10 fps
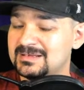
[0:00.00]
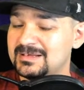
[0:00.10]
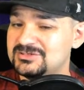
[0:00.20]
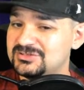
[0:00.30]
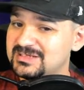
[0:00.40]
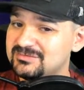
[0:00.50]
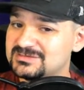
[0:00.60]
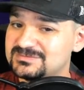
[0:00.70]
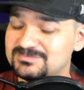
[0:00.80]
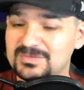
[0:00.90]
They should give
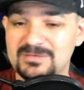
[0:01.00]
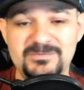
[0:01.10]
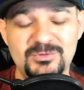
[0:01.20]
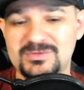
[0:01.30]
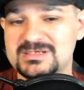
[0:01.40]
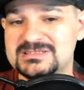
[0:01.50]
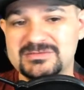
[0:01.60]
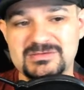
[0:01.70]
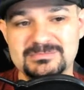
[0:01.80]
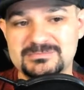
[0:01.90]
us full list
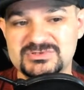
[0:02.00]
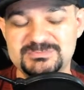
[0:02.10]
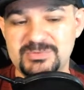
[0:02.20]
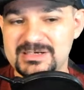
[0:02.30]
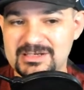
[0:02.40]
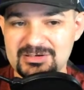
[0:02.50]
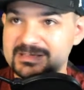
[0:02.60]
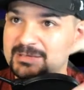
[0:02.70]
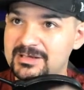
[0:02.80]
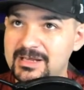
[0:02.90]
of them. Just break down it
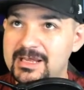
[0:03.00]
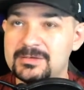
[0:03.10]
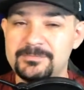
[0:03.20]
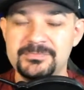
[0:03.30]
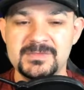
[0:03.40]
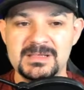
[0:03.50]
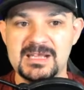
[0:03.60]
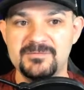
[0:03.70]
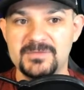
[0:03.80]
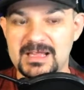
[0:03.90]
day by day.
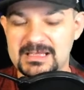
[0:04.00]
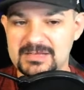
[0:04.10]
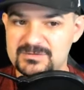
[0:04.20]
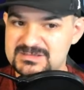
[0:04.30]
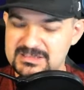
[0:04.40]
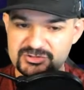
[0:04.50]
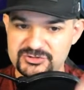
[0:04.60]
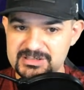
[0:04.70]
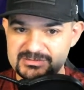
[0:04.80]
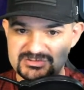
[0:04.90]
If it's in a
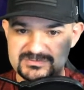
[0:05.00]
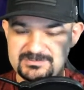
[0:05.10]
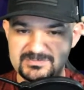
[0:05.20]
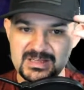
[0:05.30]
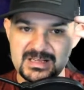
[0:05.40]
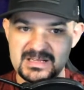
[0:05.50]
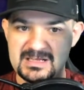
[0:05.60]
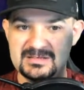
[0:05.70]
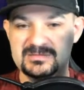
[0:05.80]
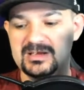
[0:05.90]
tree, just
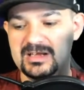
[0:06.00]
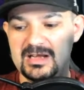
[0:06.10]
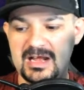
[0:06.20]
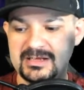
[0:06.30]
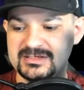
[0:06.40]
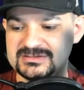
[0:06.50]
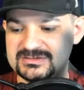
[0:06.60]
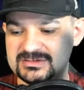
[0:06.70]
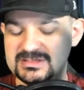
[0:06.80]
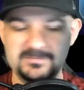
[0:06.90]

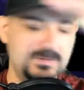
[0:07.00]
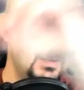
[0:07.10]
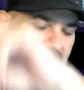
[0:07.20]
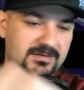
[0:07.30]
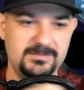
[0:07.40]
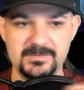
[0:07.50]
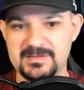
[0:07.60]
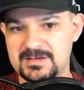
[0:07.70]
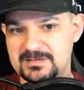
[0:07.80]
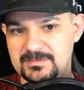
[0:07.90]
August 5th,
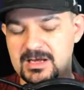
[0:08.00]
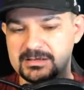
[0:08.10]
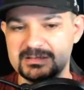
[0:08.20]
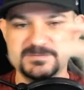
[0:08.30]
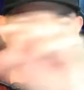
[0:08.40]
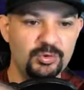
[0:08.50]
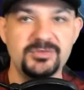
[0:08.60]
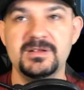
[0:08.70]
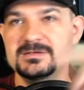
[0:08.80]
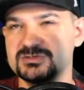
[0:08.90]
and then August
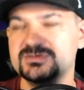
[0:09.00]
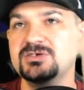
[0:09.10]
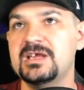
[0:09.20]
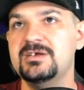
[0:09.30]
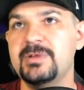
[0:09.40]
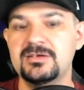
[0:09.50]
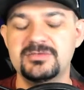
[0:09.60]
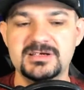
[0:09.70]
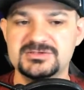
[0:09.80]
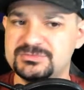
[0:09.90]
4th, and just look at your battle
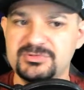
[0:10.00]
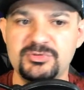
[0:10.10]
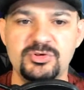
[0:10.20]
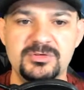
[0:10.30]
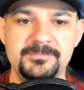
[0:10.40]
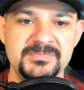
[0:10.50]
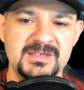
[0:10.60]
logs. It'd be cool.